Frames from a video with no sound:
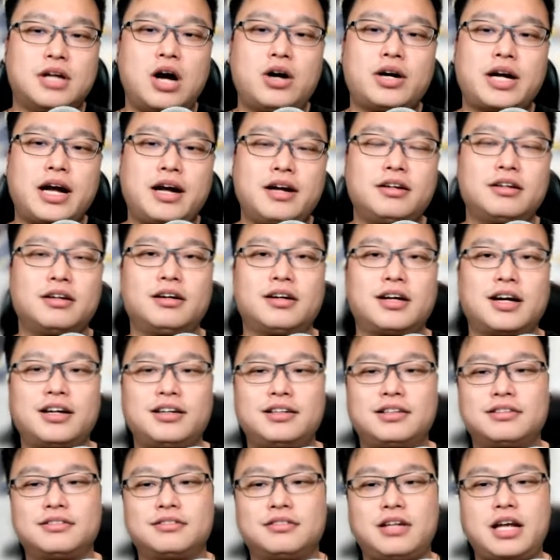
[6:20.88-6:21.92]

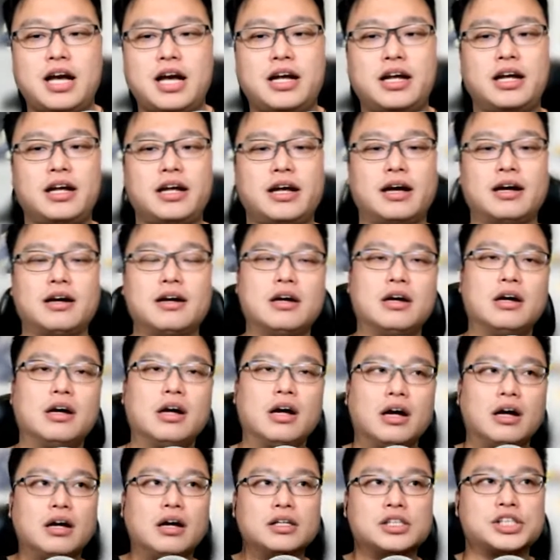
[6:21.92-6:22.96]
Okay. Yeah.
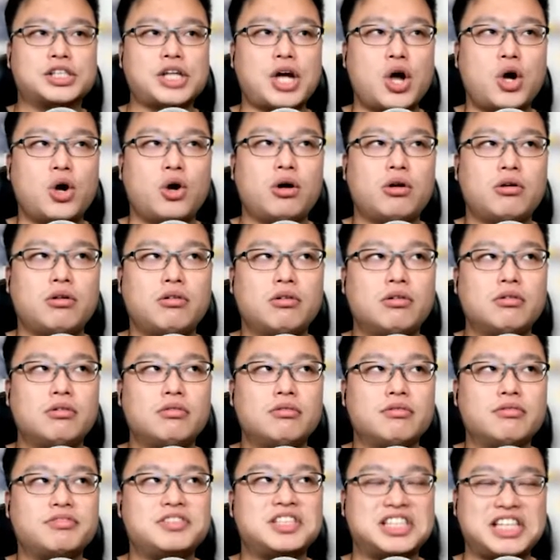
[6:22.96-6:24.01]
So
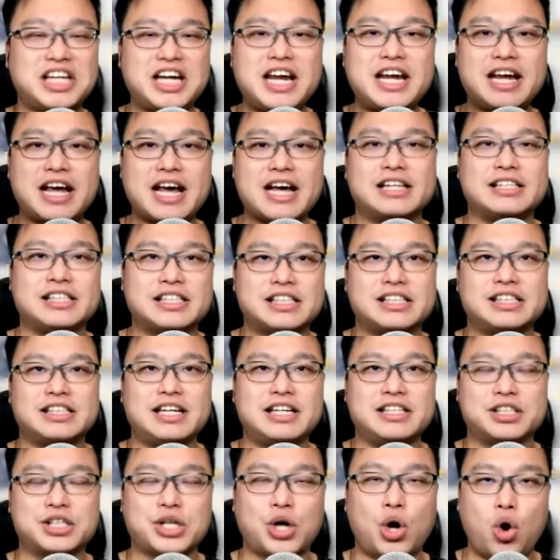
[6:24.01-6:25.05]
CES
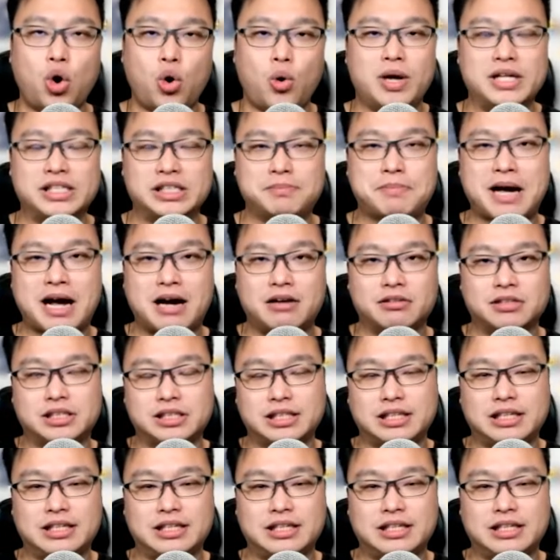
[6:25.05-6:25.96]
is always about